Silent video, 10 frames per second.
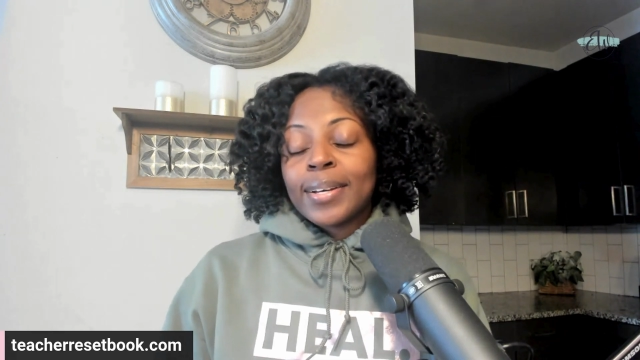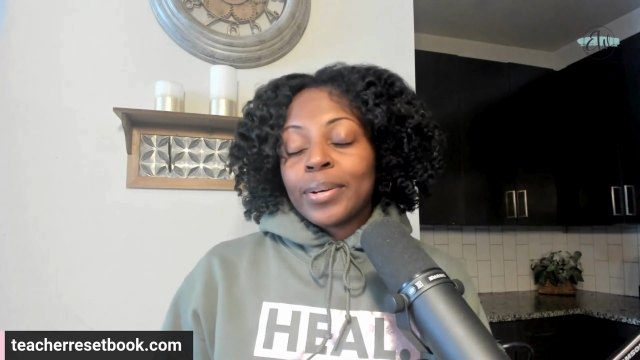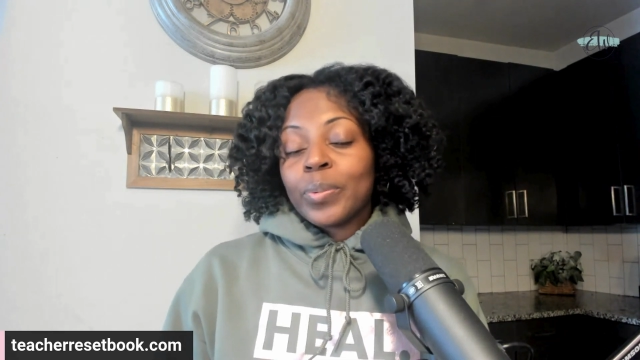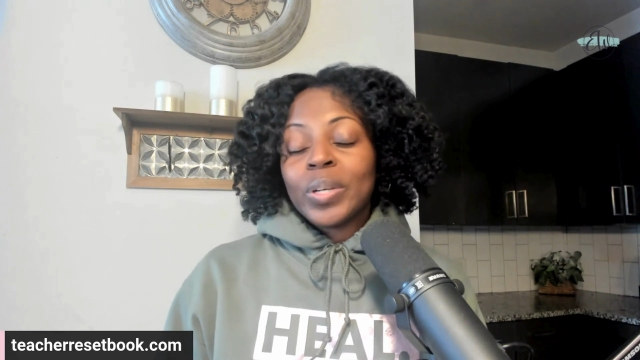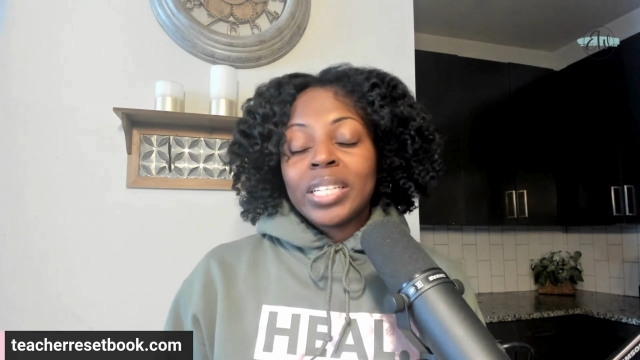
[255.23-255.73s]

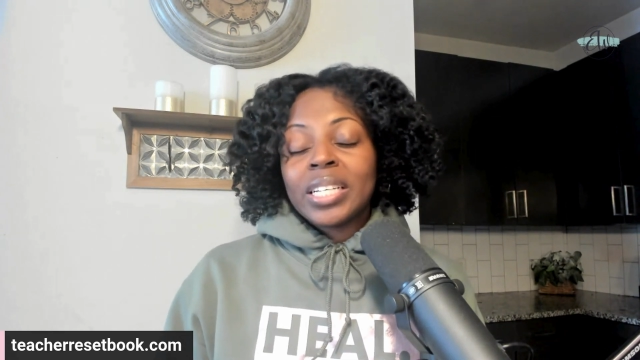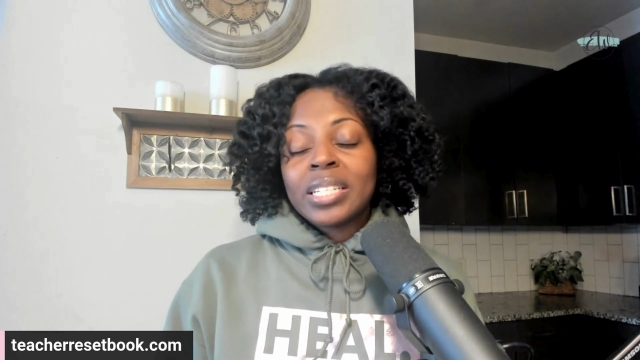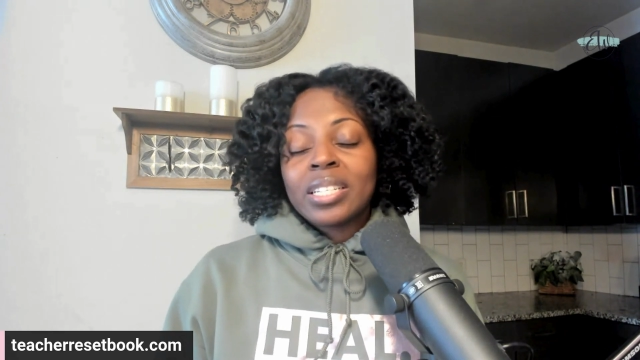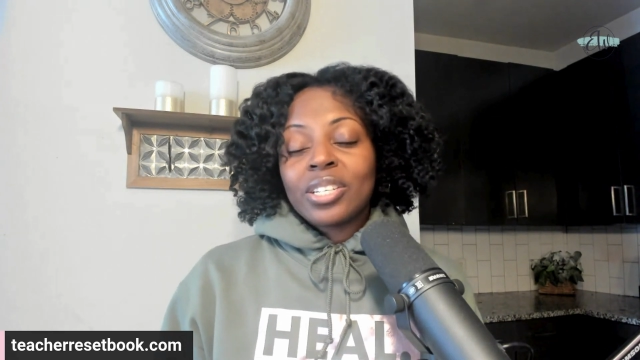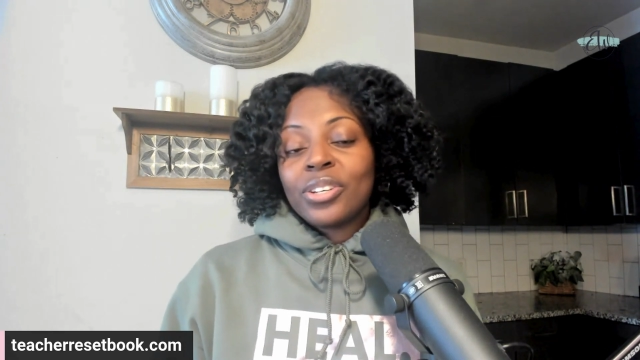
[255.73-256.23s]
What
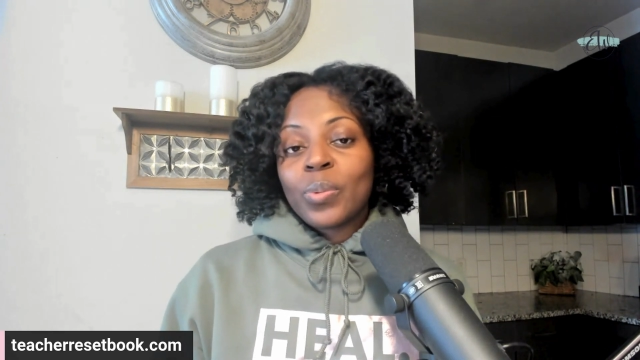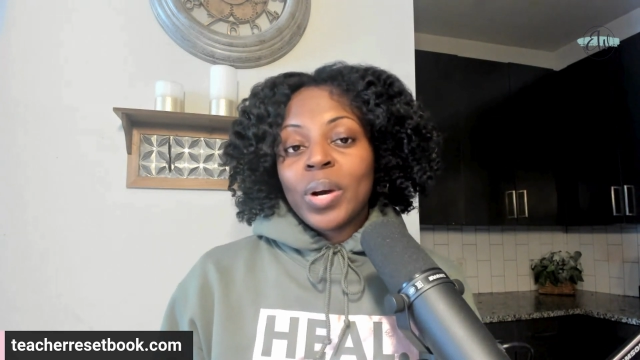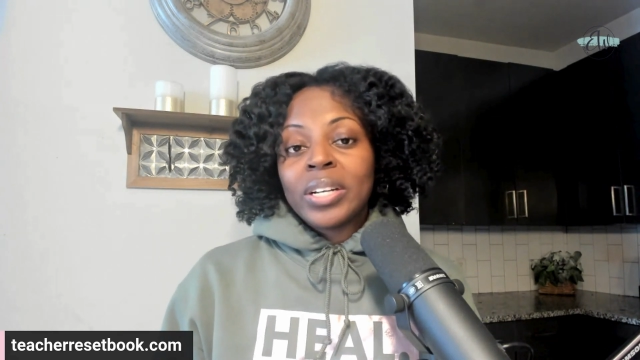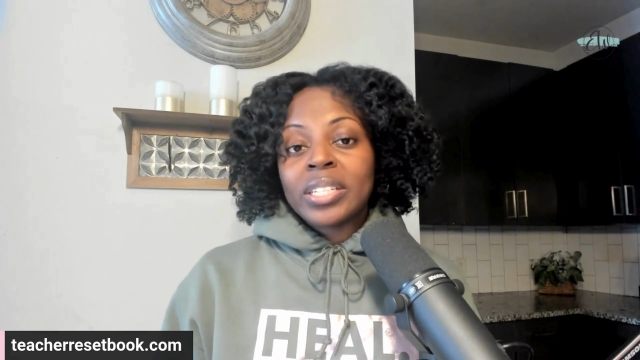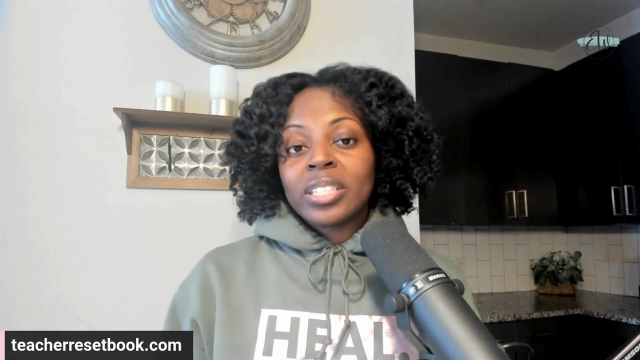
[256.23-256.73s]
does your
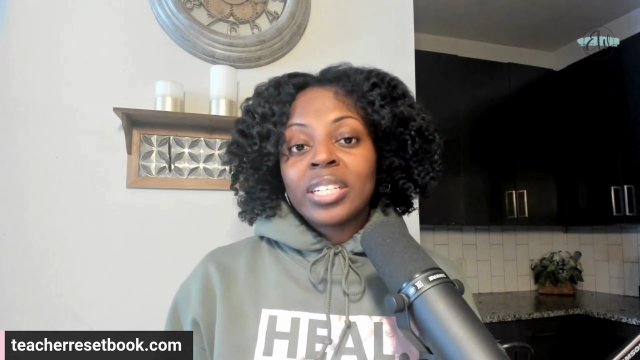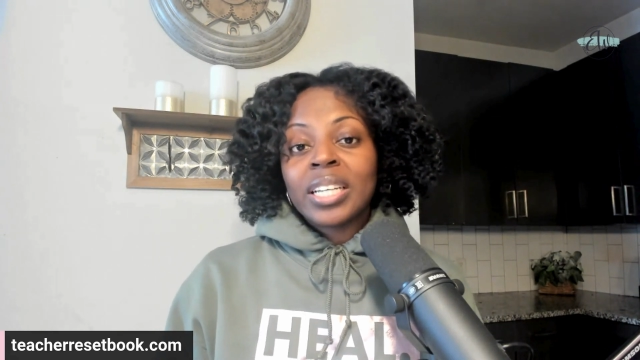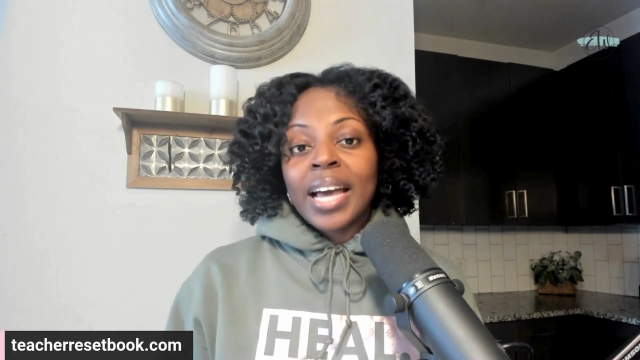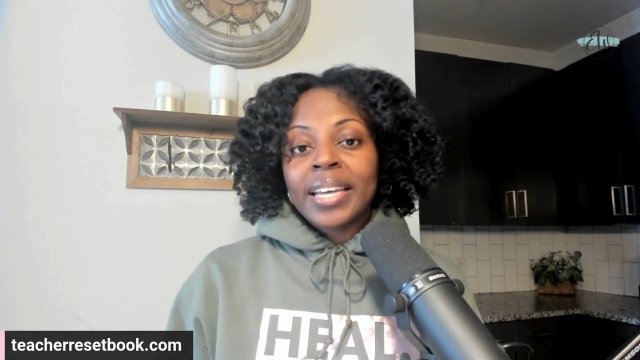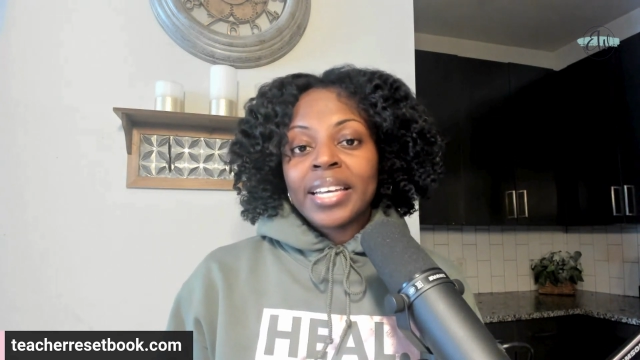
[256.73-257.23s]
wellness look
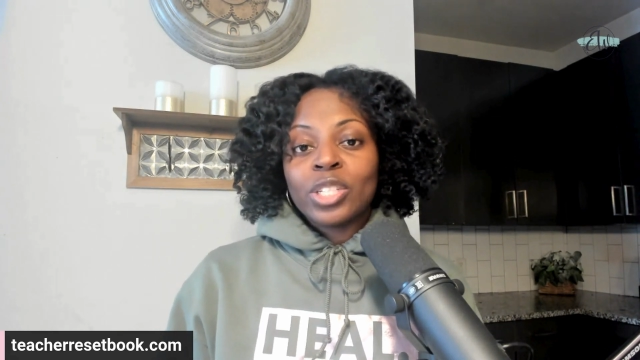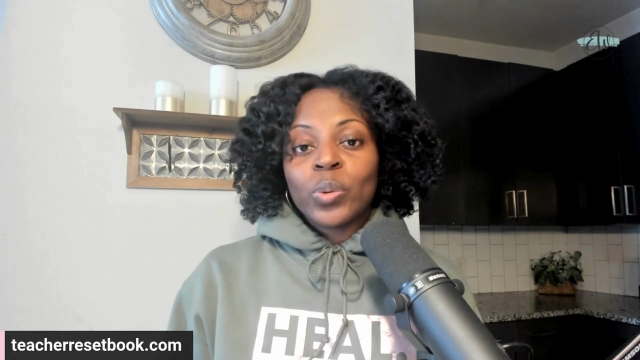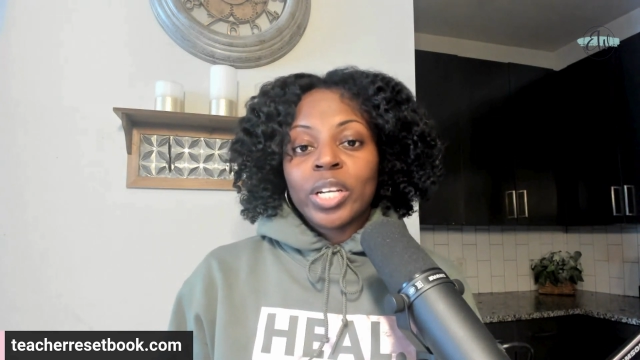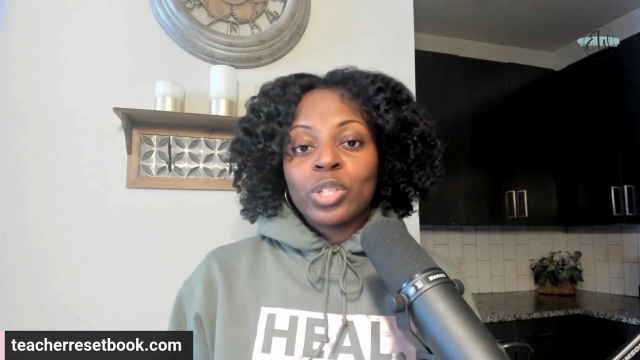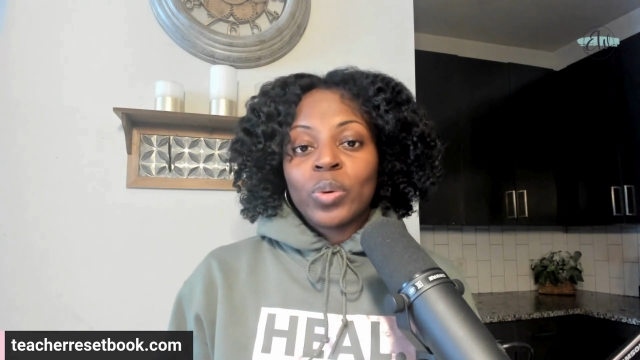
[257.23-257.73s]
like in
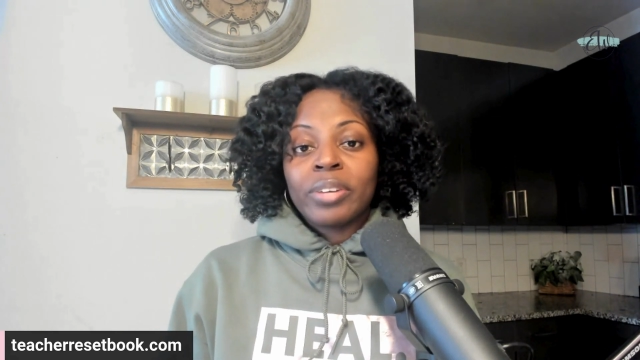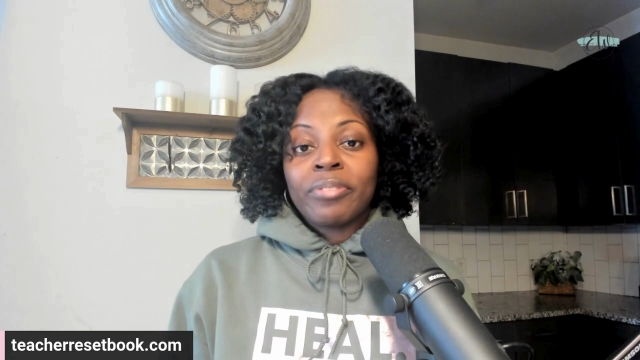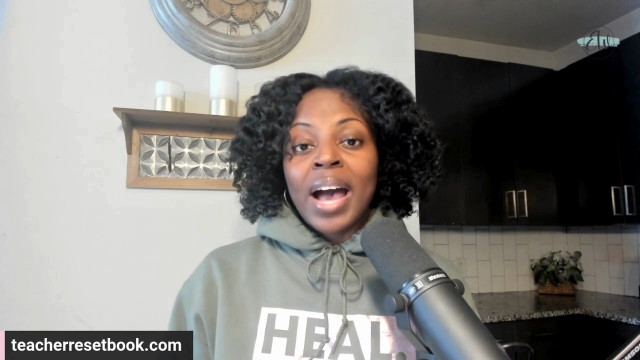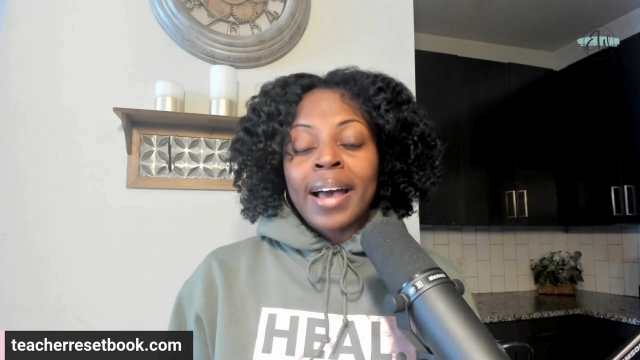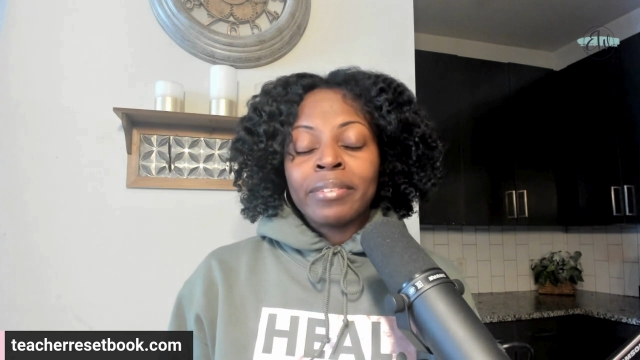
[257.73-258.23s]

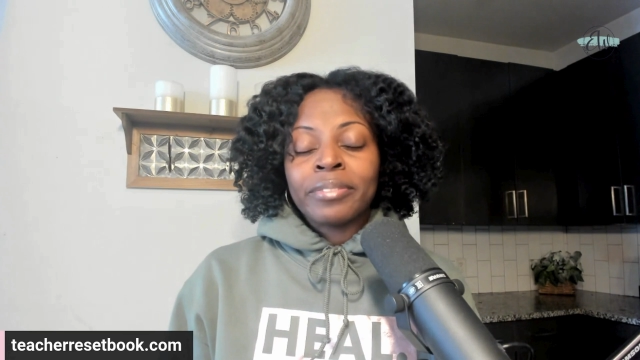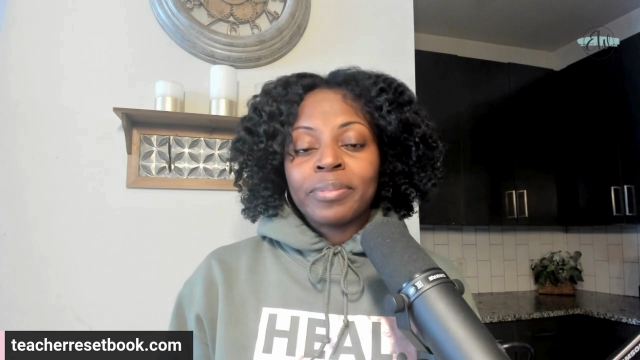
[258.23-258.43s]
2025?